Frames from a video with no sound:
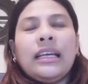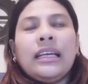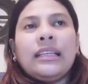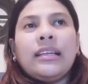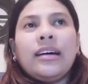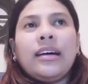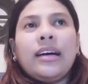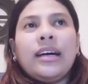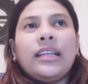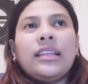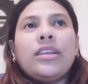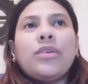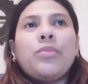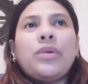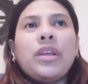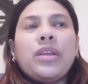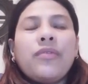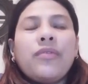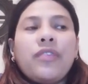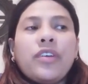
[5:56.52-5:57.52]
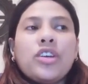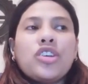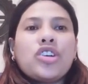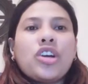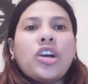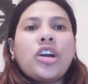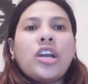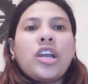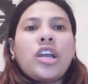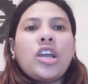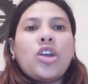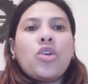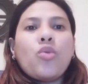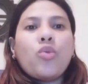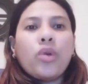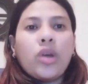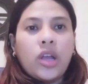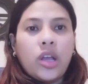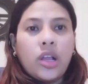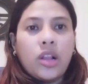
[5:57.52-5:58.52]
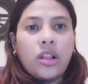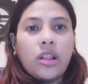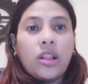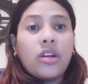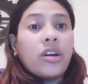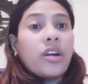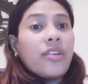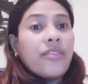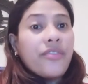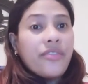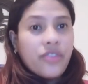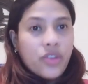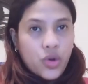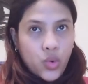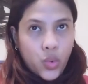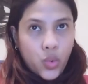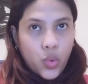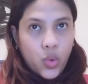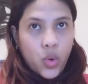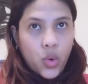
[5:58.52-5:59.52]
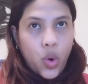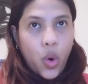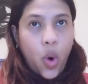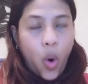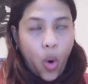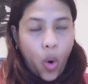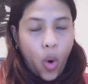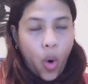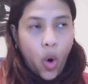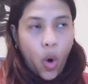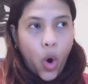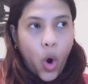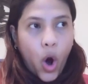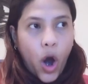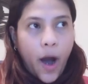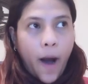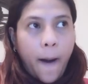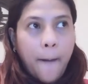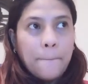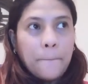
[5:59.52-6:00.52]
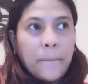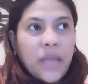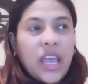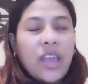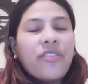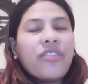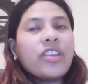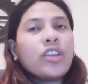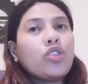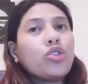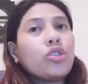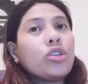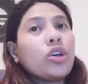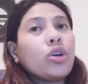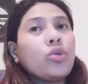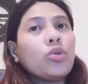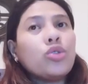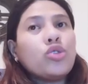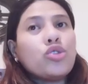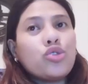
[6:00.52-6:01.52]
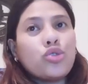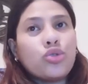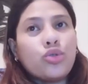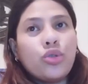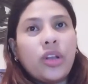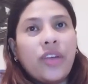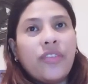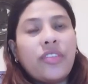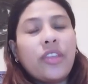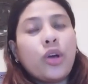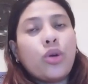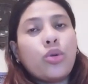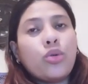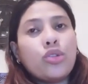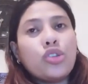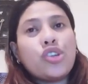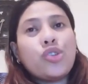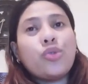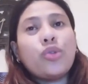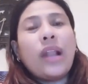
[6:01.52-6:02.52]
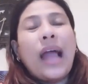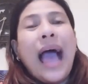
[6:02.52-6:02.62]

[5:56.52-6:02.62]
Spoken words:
that the beneficiary will review or give it to the consul if the consul